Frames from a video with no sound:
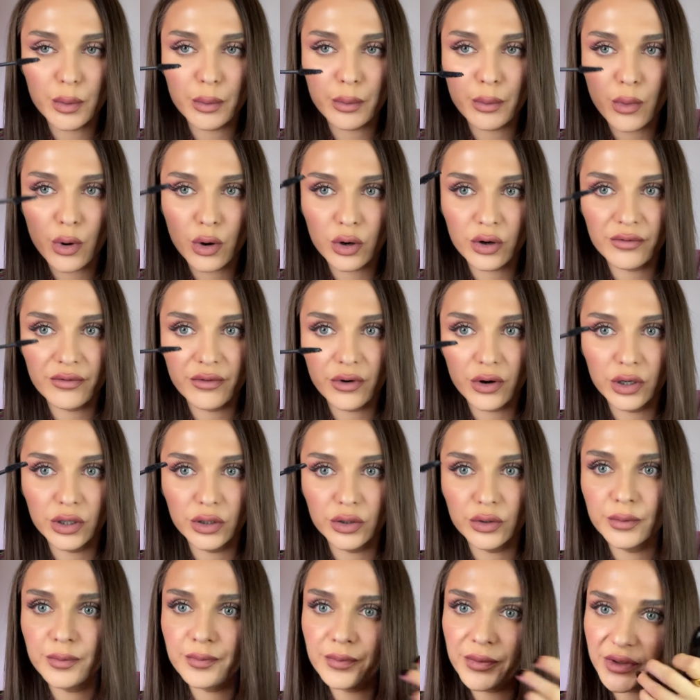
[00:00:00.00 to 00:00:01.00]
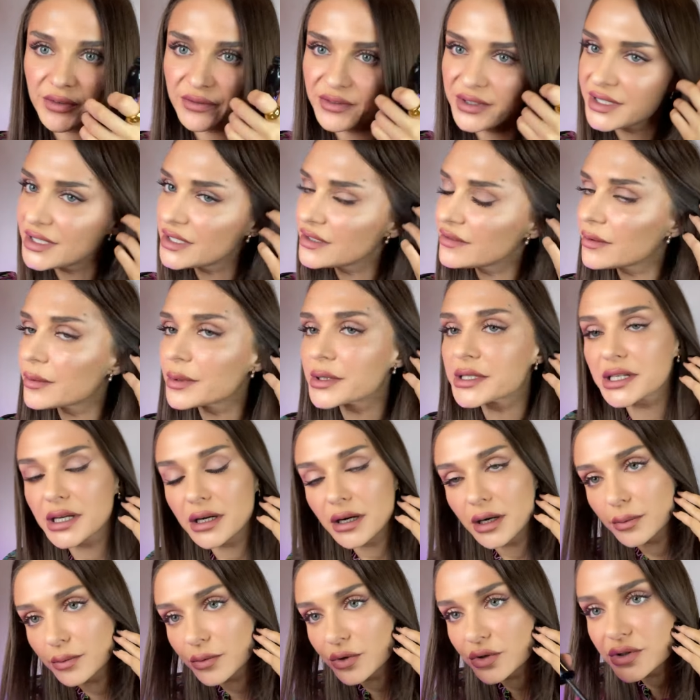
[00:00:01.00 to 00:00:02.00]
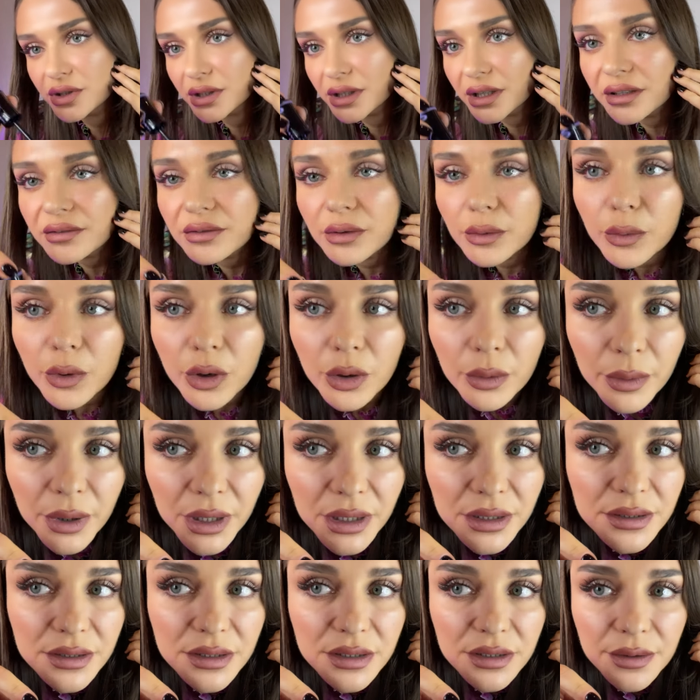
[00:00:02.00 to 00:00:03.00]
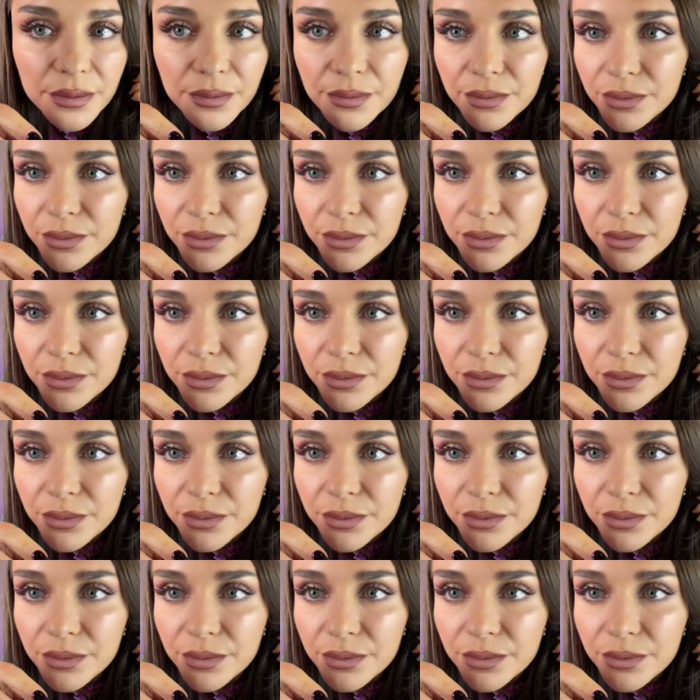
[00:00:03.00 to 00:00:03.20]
more volume. This is the mascara I'm using at the moment.